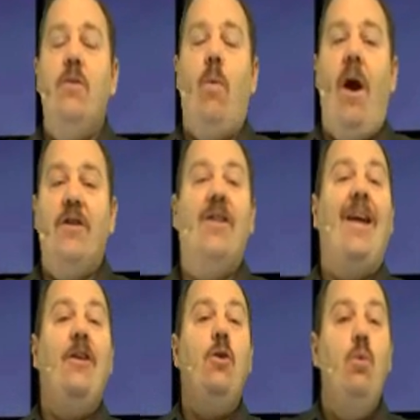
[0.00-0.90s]
in rocks
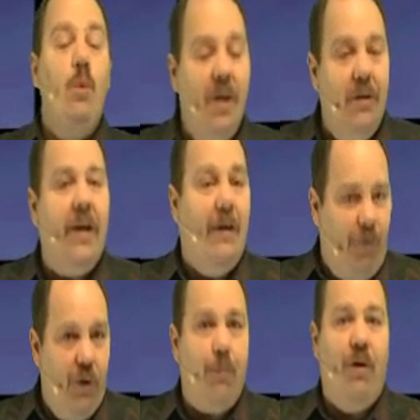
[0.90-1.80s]
that you will get
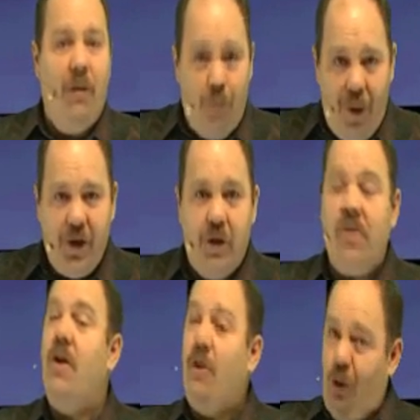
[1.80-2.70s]
footprint
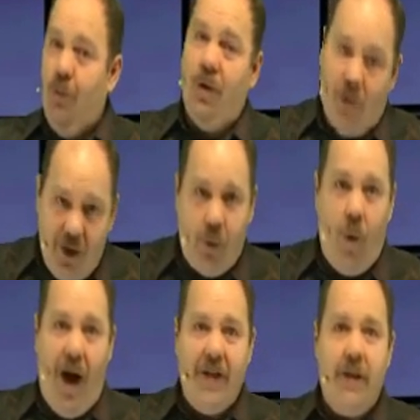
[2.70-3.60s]
impressions, human or
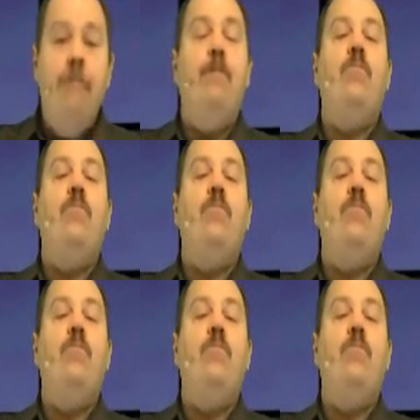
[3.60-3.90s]
otherwise.